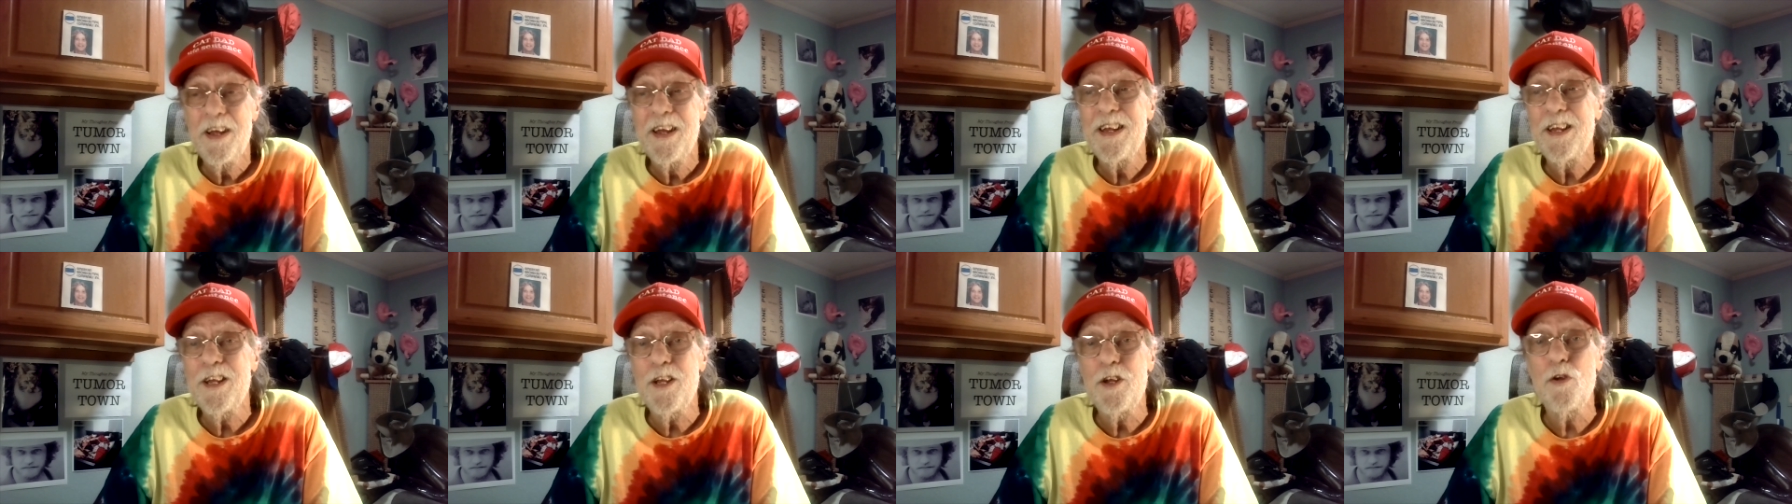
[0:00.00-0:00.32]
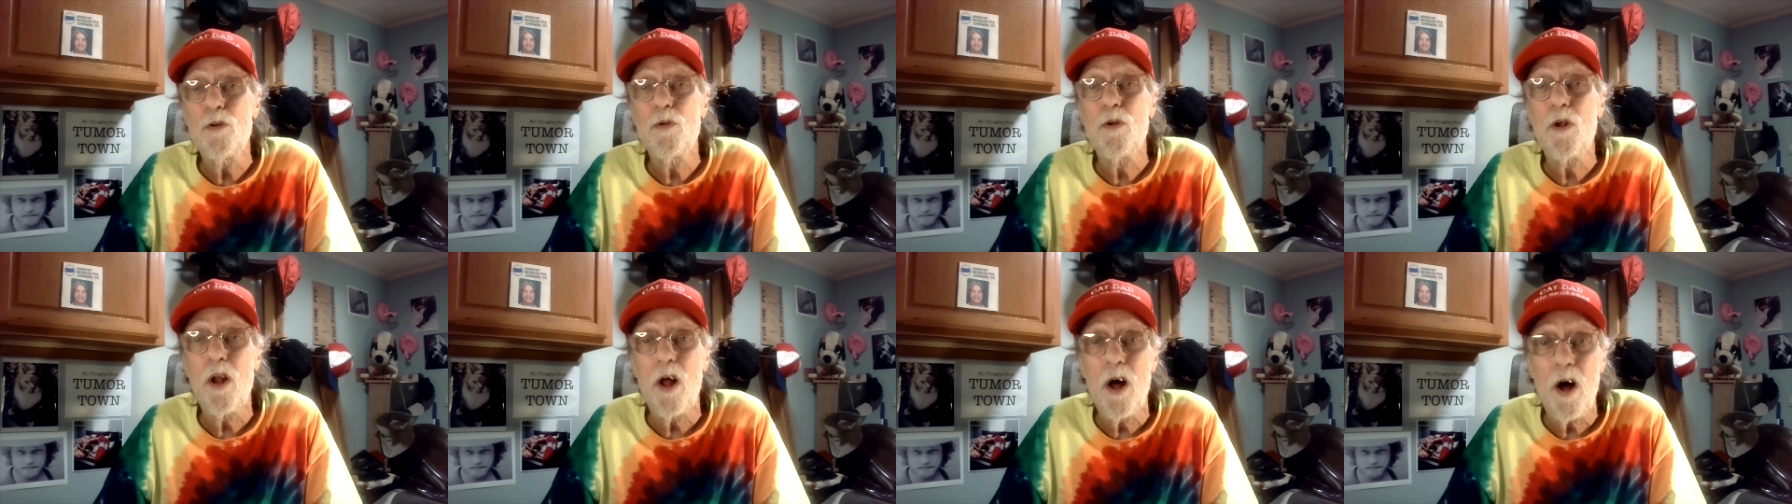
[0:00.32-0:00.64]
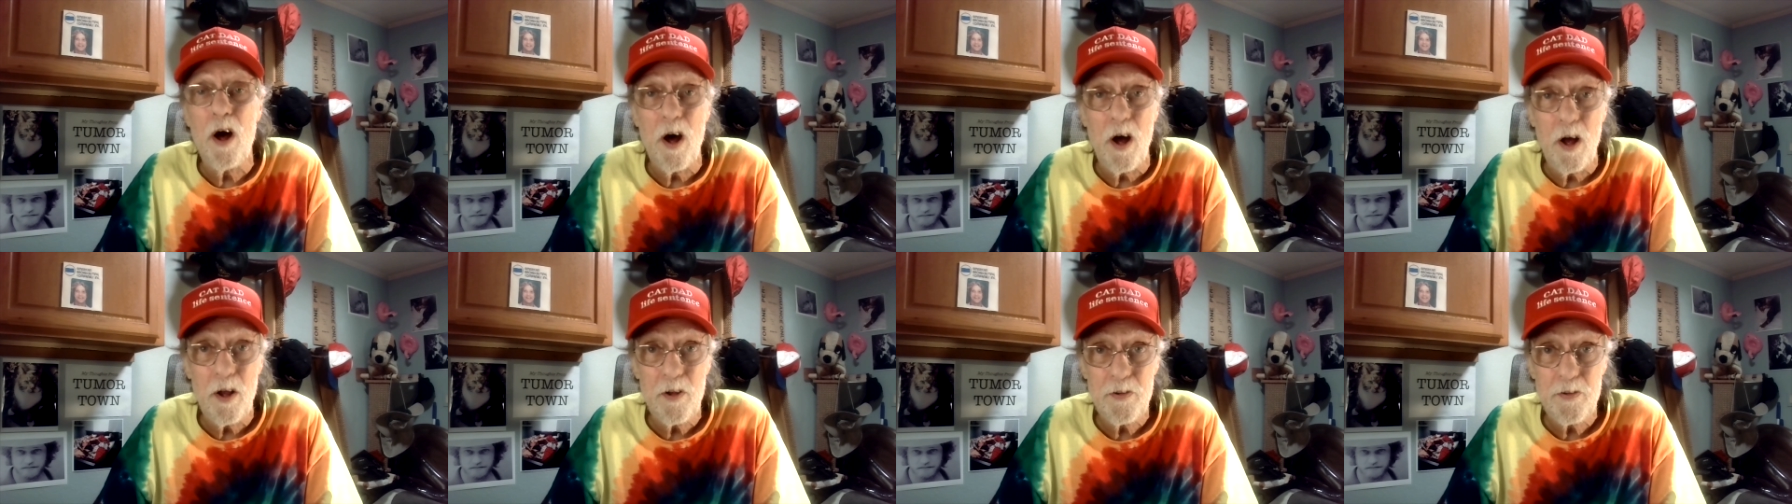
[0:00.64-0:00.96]
You
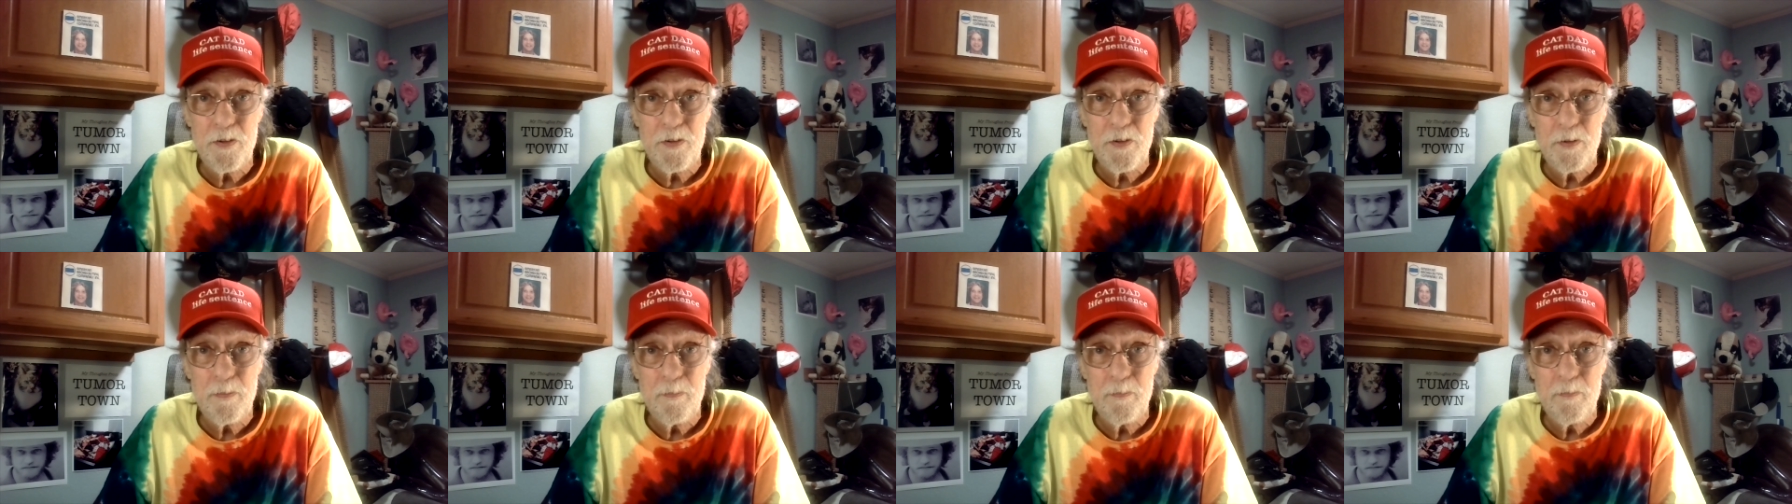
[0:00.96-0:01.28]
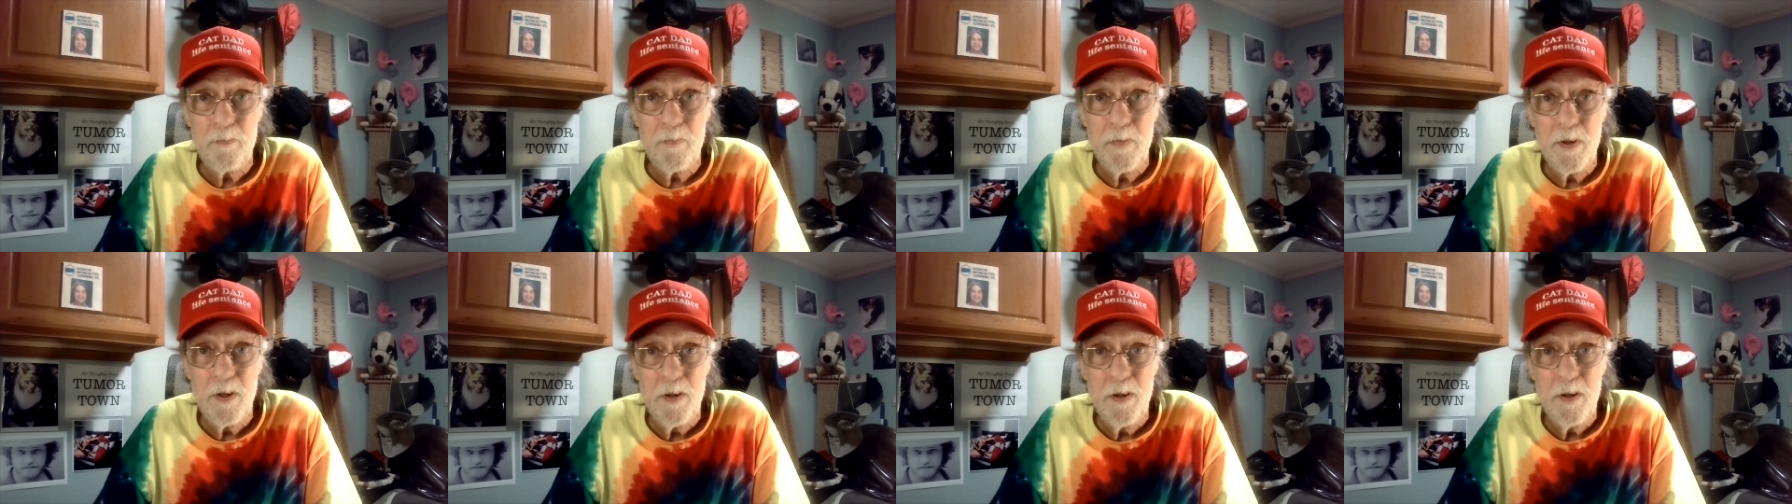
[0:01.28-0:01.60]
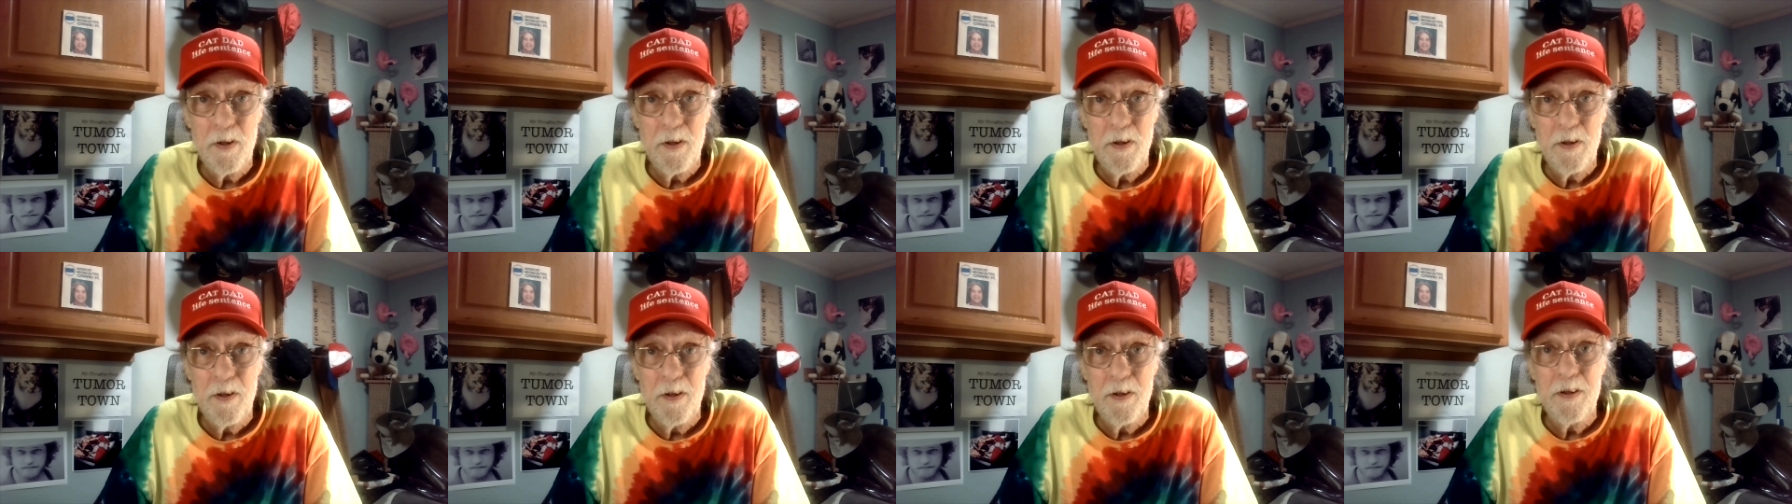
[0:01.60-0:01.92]
lost.
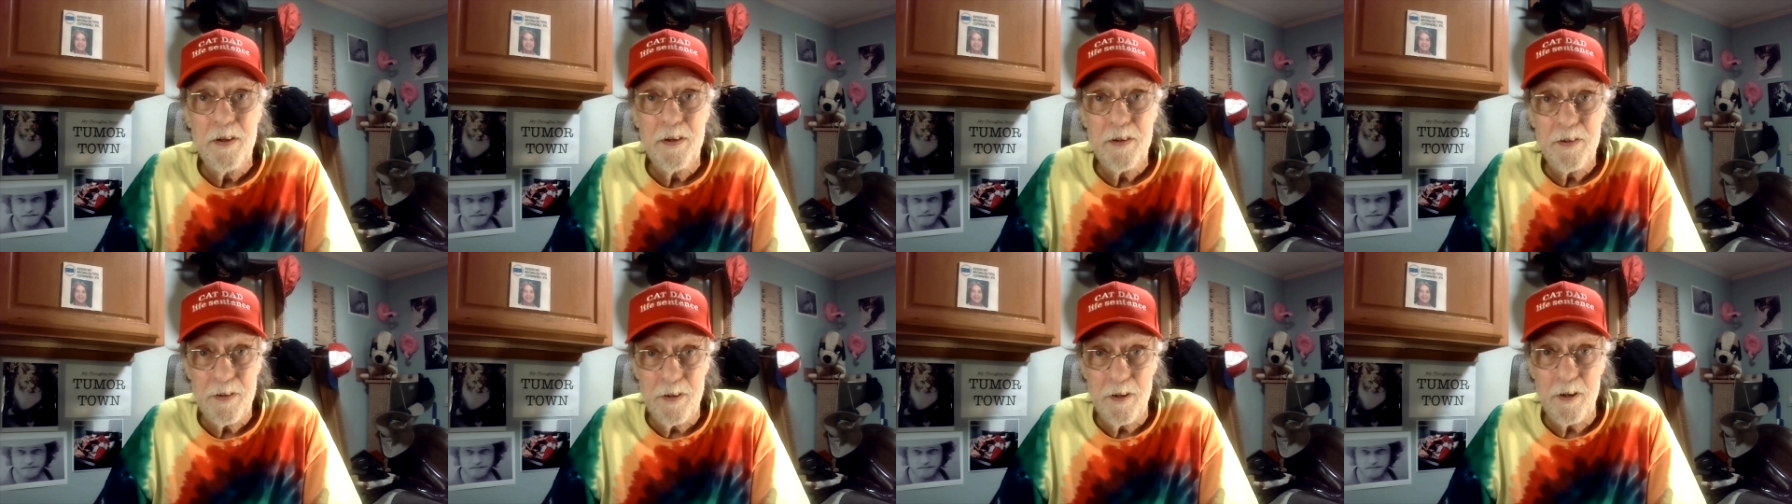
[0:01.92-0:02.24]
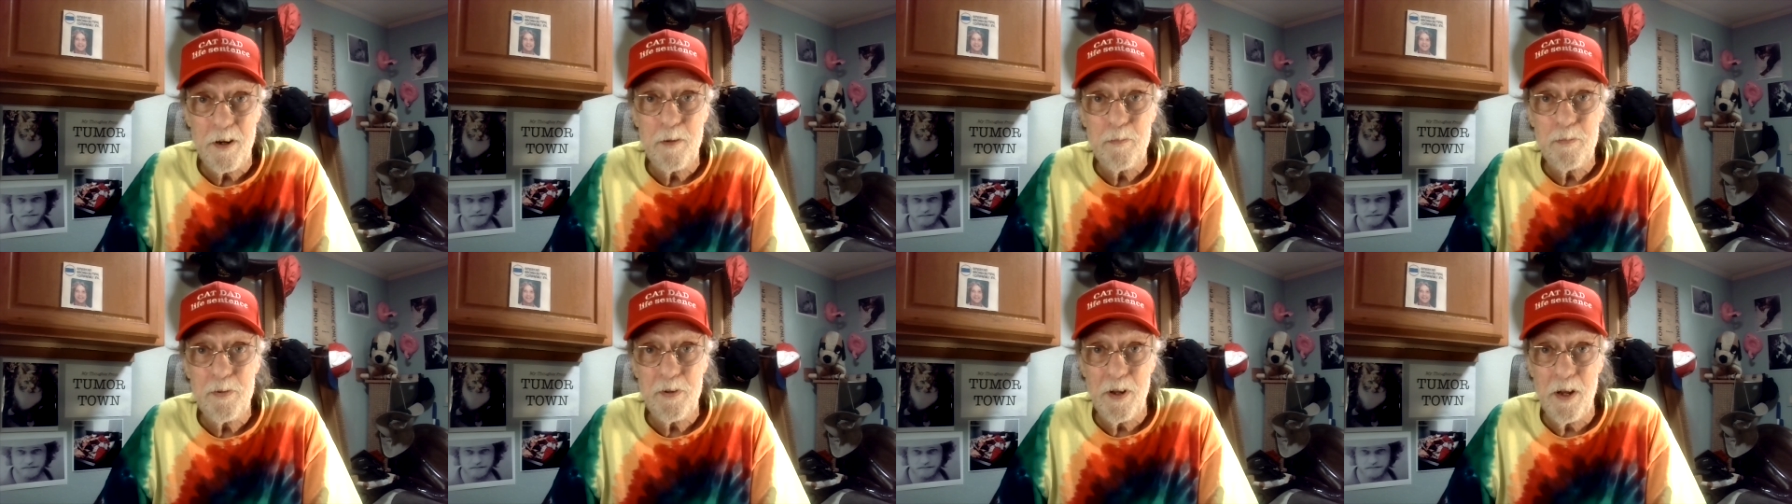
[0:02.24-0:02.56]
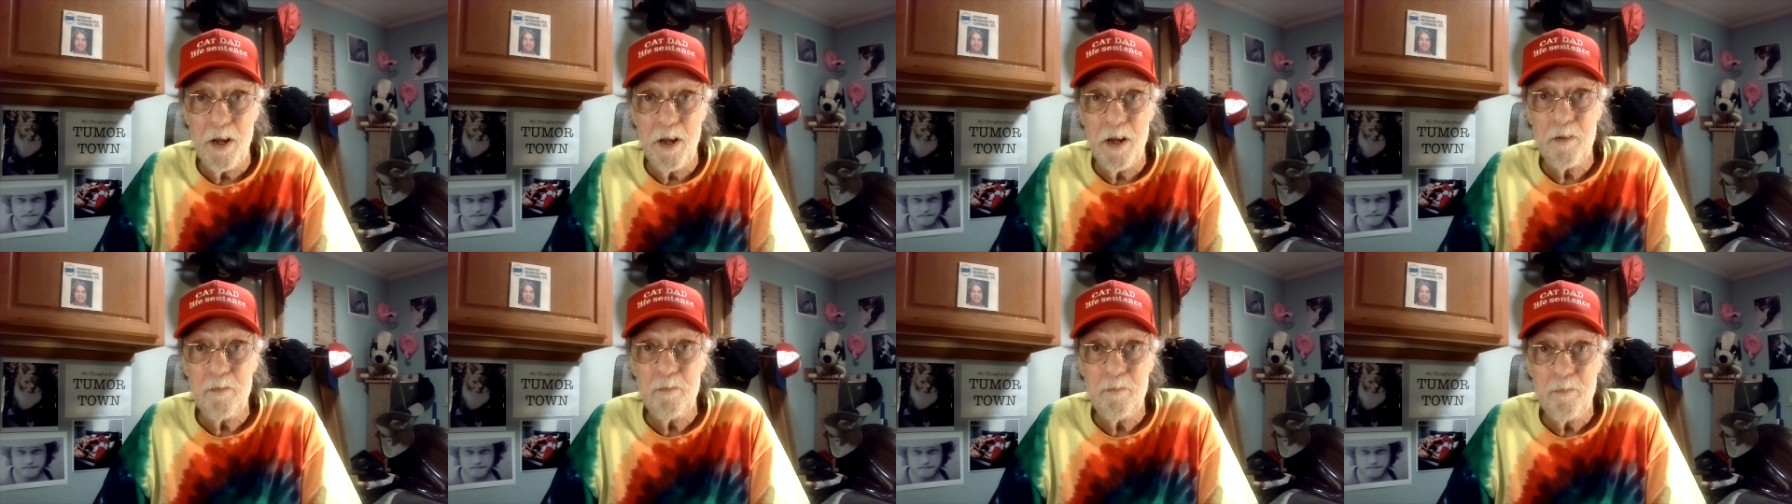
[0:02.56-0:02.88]
See what I'm
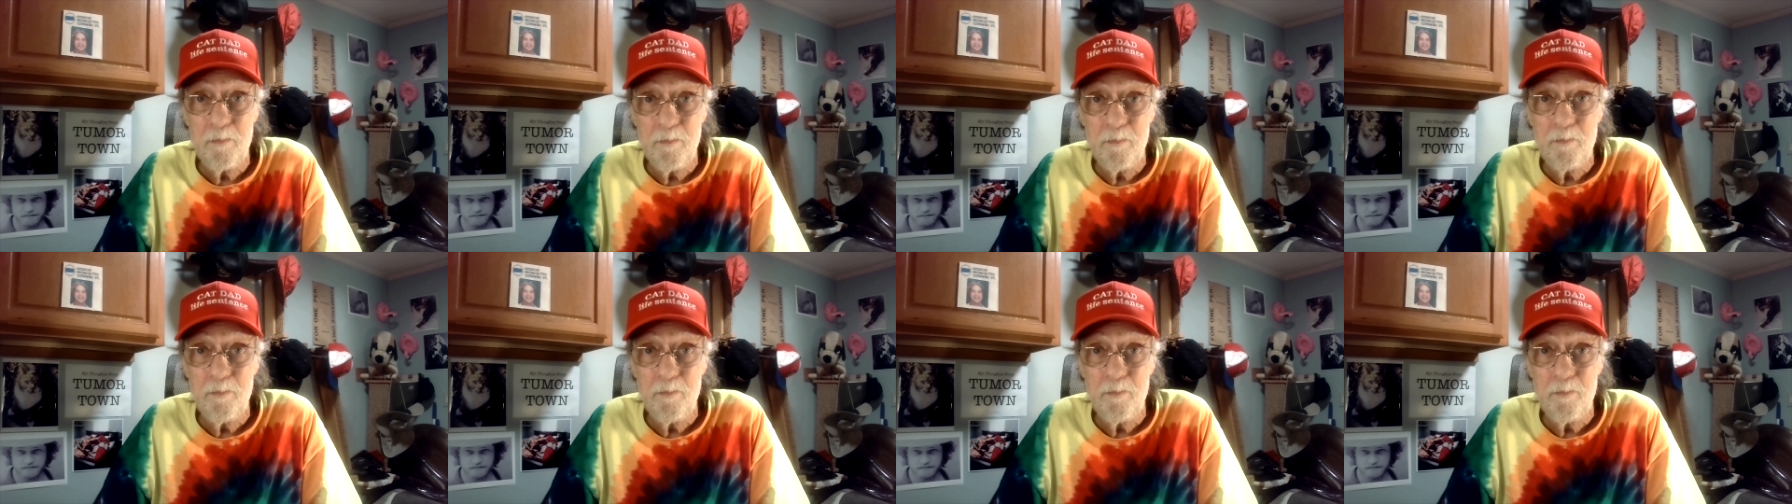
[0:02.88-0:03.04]
saying?